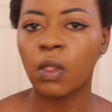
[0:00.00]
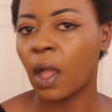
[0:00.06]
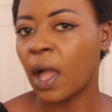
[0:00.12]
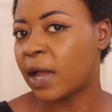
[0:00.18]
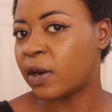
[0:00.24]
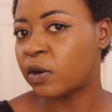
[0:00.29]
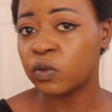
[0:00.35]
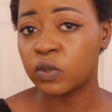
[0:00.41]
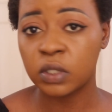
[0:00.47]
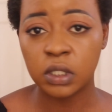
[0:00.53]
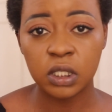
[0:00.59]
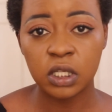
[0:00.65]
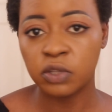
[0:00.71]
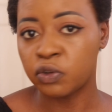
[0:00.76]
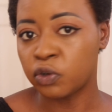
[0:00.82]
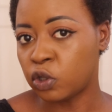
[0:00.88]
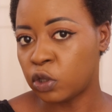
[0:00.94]
I don't see
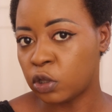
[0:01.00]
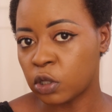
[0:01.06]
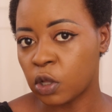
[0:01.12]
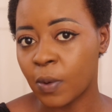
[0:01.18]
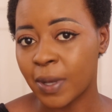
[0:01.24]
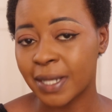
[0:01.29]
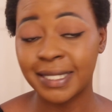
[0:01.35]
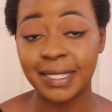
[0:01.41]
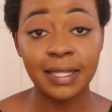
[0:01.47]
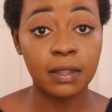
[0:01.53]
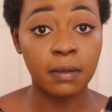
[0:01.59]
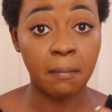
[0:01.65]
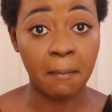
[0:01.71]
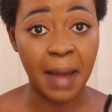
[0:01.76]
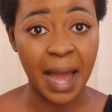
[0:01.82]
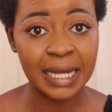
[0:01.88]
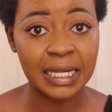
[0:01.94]
the glow. I see the
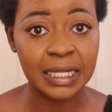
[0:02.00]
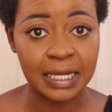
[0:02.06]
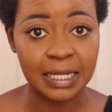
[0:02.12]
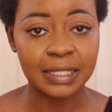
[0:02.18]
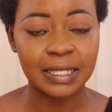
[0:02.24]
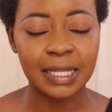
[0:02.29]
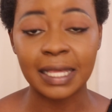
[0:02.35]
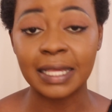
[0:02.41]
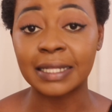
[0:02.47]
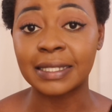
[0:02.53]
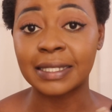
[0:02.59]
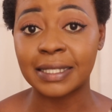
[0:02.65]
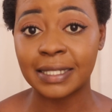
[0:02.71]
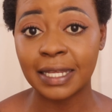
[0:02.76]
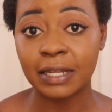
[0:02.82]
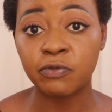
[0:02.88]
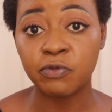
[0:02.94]
matteness, like it's
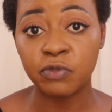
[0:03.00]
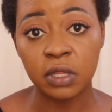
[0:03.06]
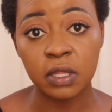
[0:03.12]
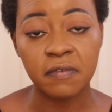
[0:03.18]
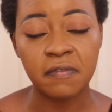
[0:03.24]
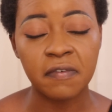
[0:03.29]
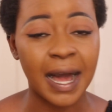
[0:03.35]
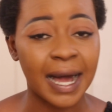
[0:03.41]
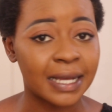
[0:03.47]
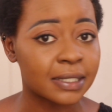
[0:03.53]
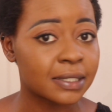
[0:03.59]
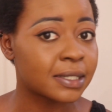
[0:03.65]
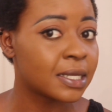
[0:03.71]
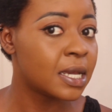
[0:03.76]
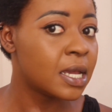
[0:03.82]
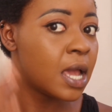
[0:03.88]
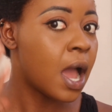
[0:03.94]
set really fast